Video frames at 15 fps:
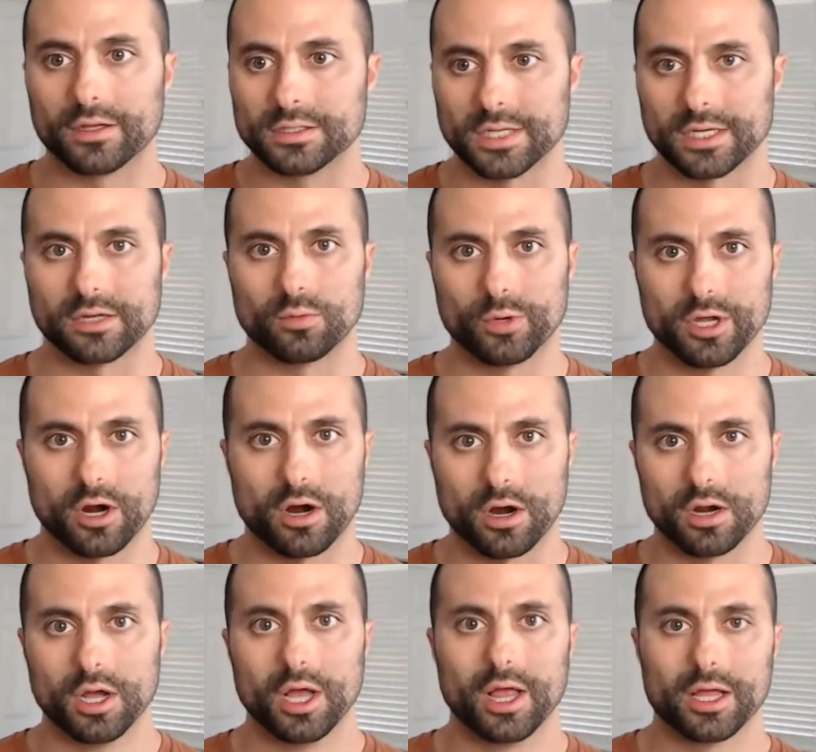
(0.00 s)
It's like we
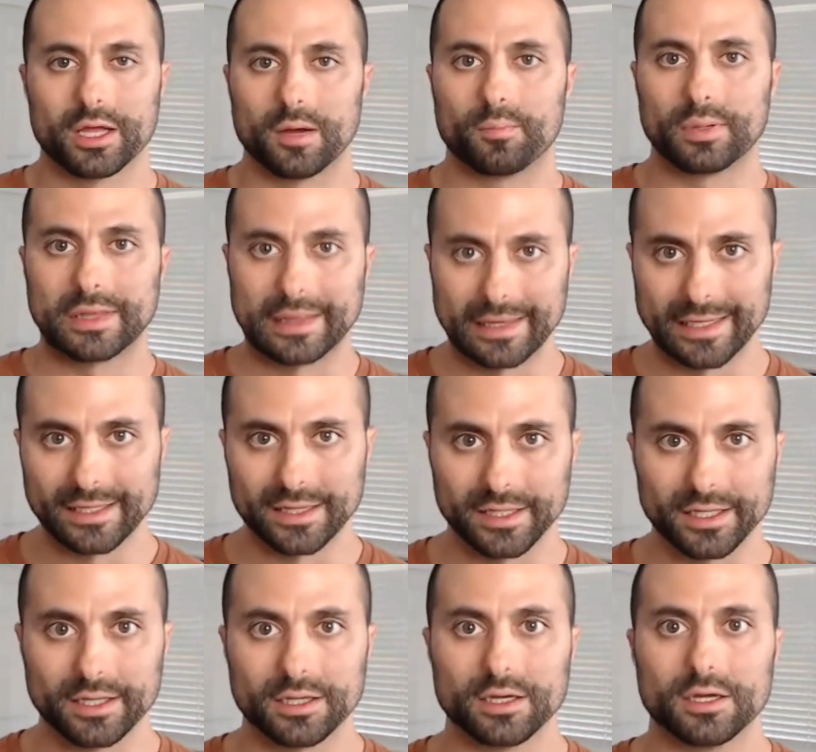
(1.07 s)
are
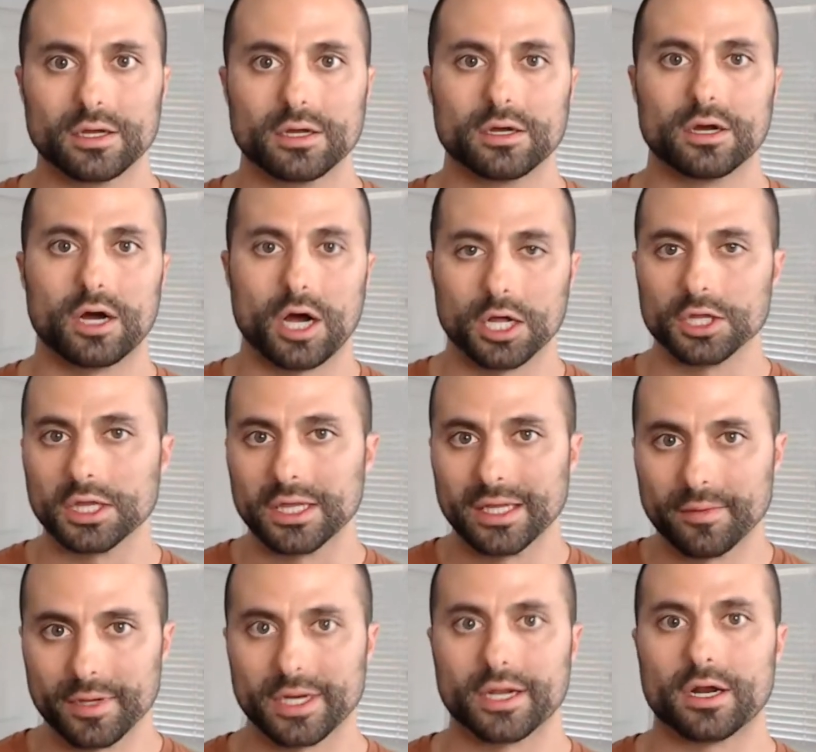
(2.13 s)
completely
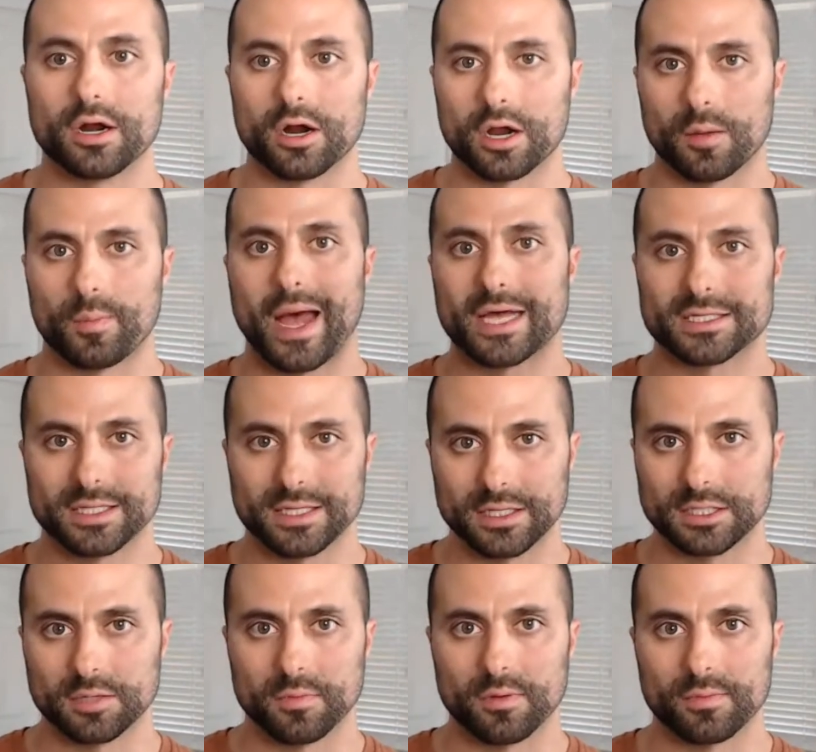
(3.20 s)
unlimited in our capacity
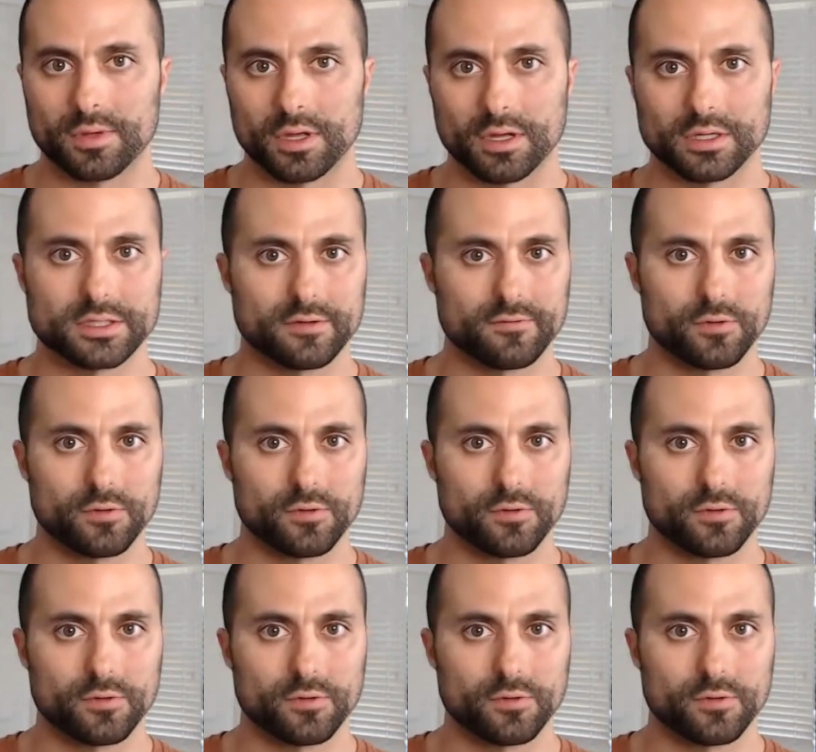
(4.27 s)
as human beings.